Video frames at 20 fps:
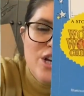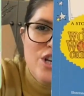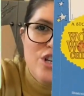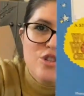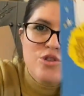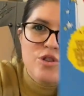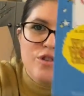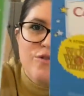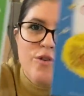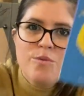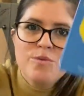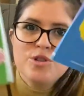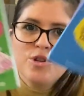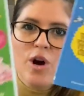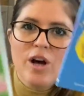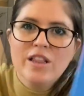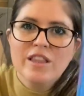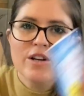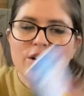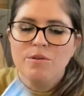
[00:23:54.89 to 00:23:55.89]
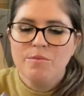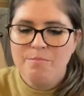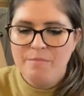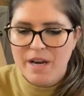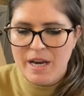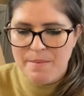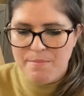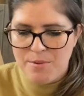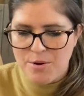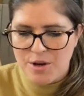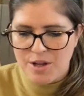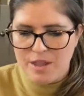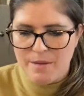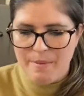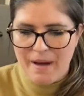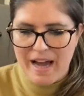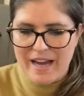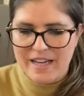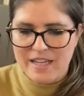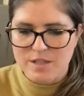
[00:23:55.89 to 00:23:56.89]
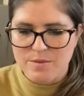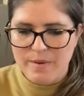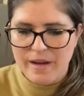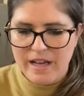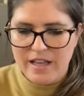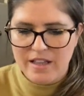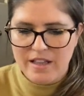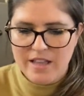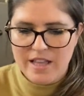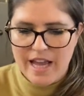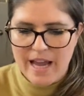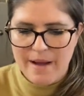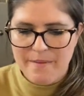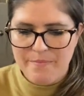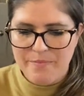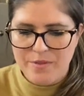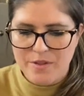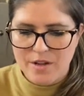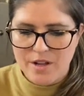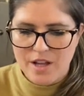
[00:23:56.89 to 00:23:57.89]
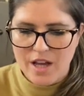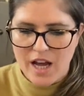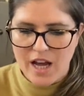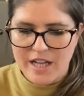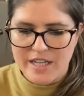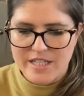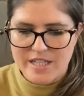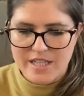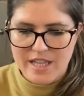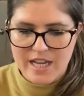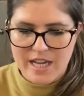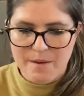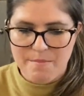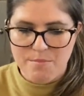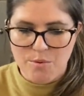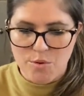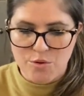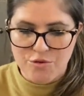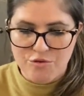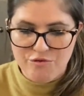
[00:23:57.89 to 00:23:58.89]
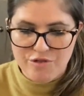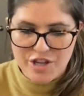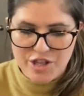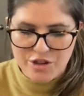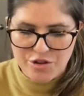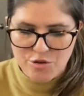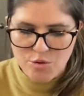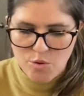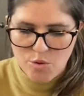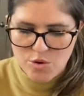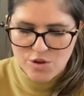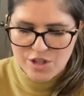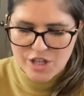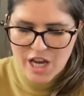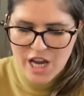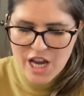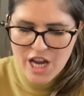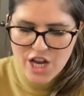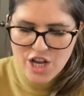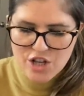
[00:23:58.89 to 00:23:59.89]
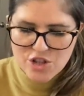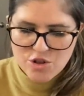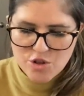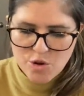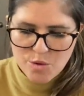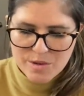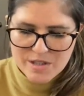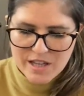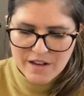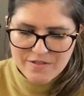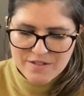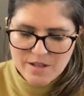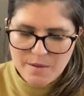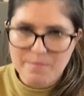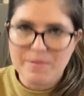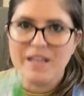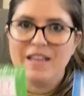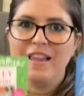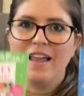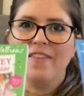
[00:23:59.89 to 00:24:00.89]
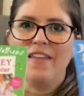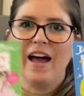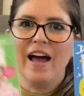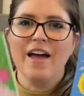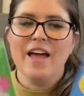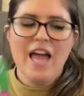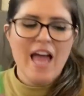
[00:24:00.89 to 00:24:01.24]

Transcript: So they've always got a little mini book in the back as well, and they can both read those. So those have something like that.